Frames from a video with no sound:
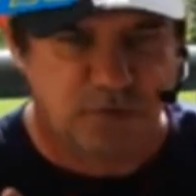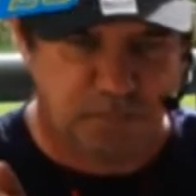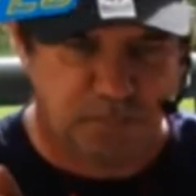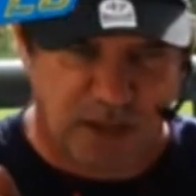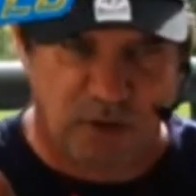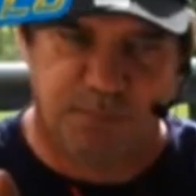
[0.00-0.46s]

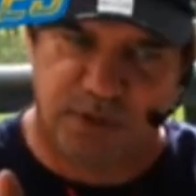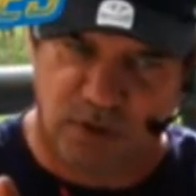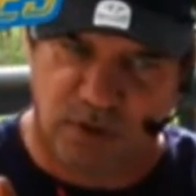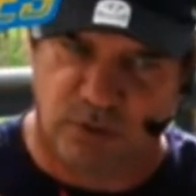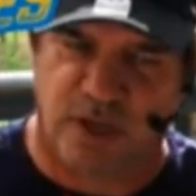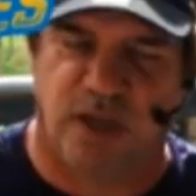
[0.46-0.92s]
spelled
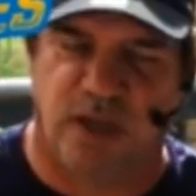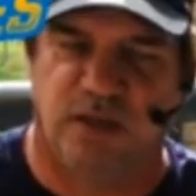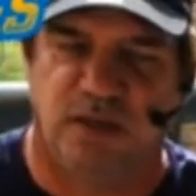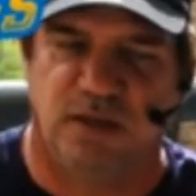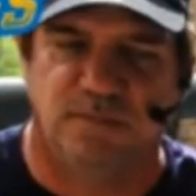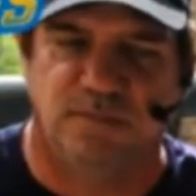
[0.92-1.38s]

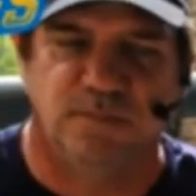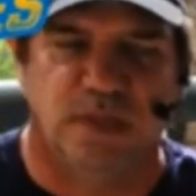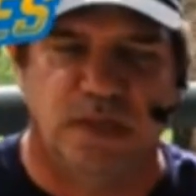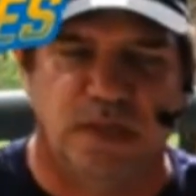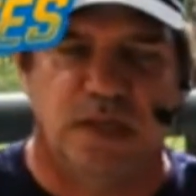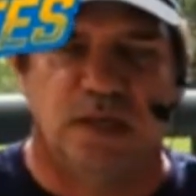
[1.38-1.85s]
P-O-K-E.
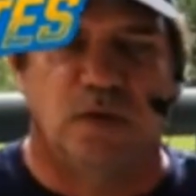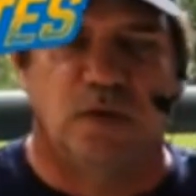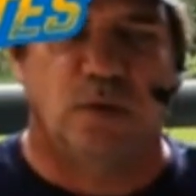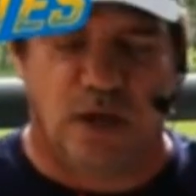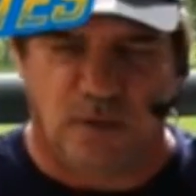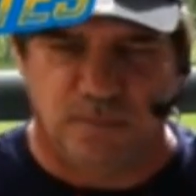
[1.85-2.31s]

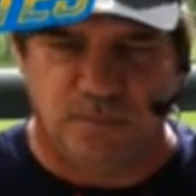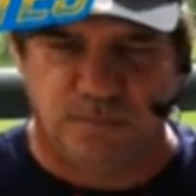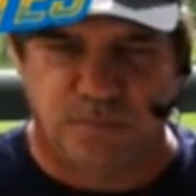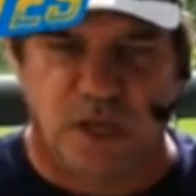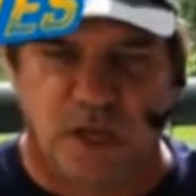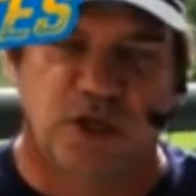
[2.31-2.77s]
Well,
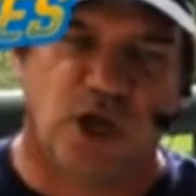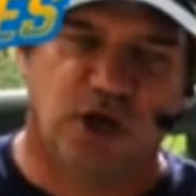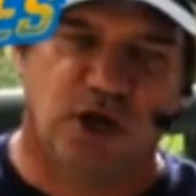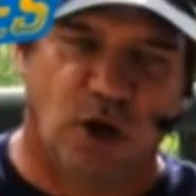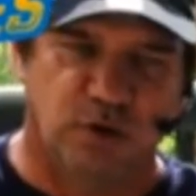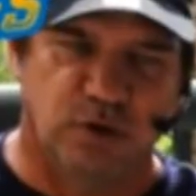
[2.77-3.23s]
you
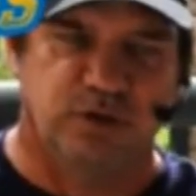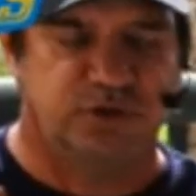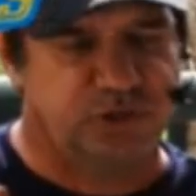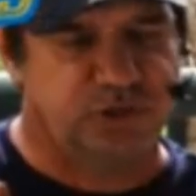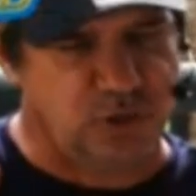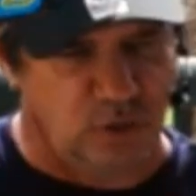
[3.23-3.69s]
go to the
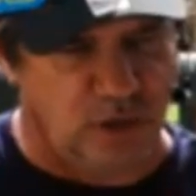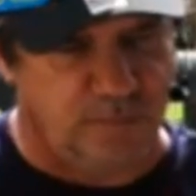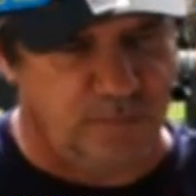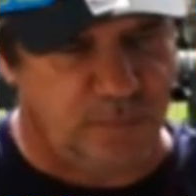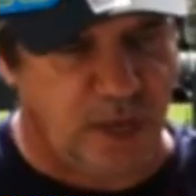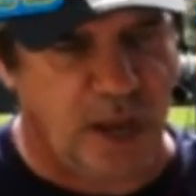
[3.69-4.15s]
store,
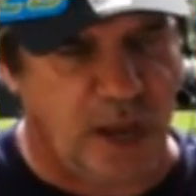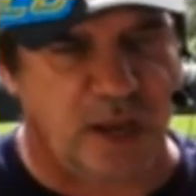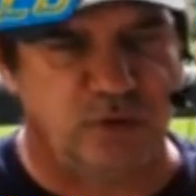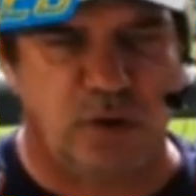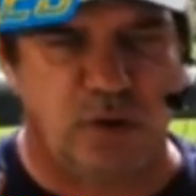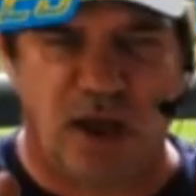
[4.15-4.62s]
and you
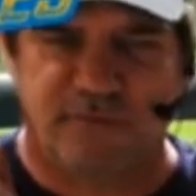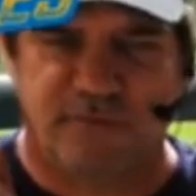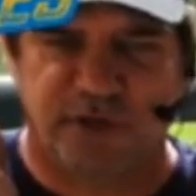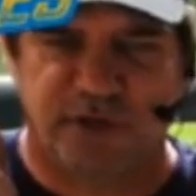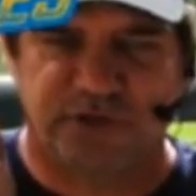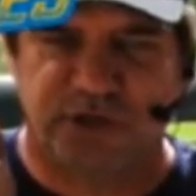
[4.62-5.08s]
have this
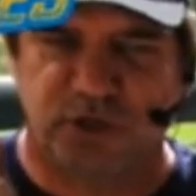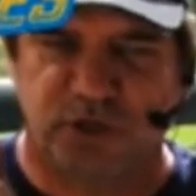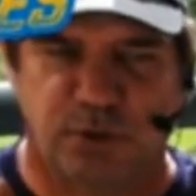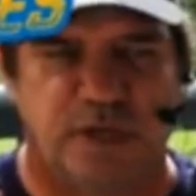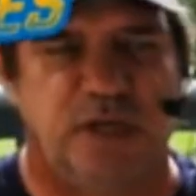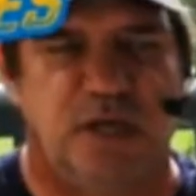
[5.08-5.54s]

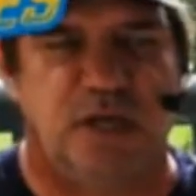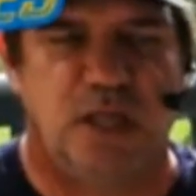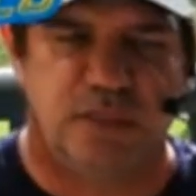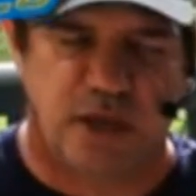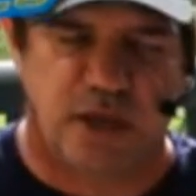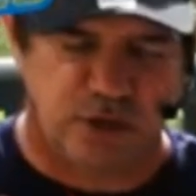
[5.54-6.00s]
ingredient
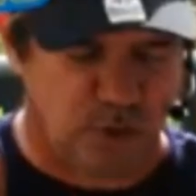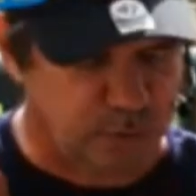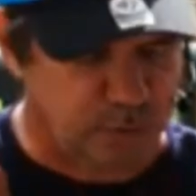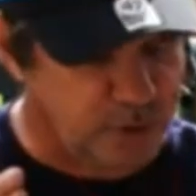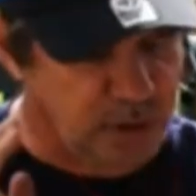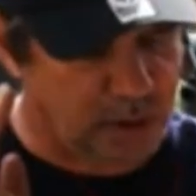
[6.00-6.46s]
that you
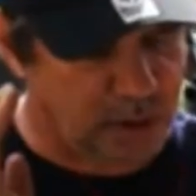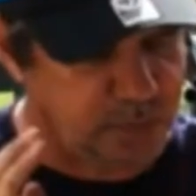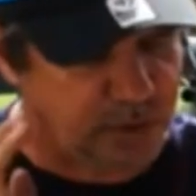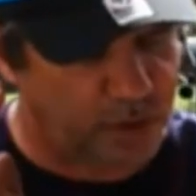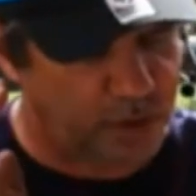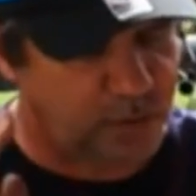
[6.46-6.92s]
really,
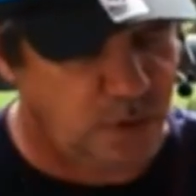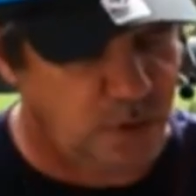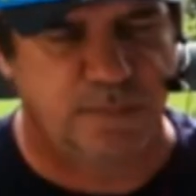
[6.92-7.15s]
really want.